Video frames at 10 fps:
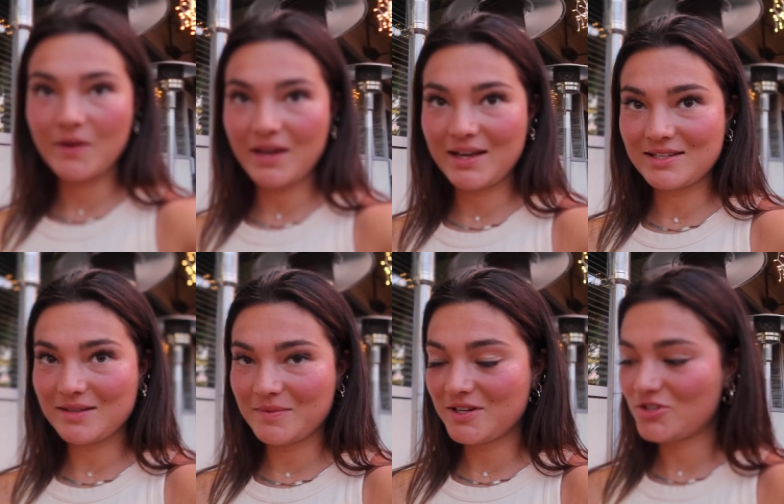Okay guys,
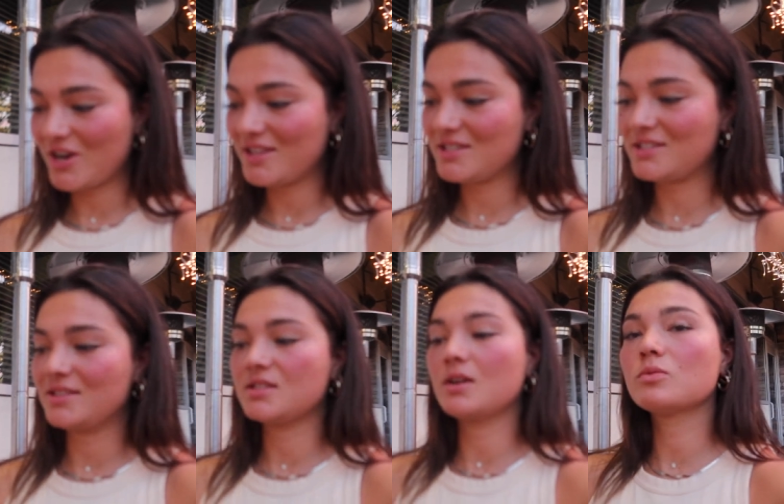I'm gonna try the
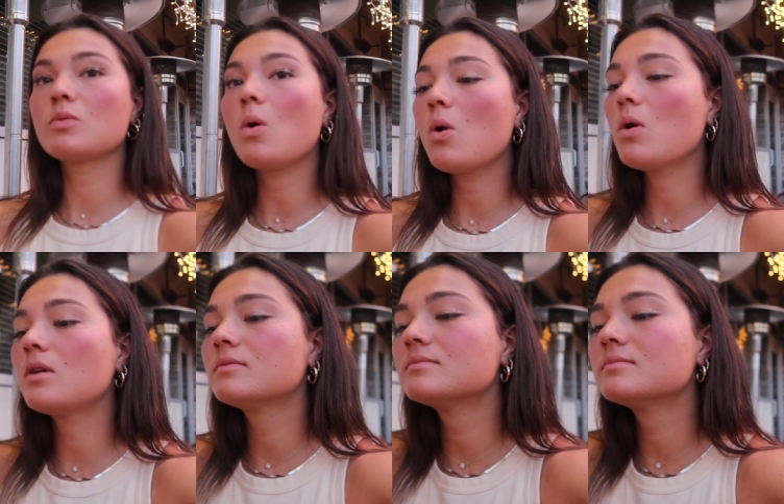sunset roll.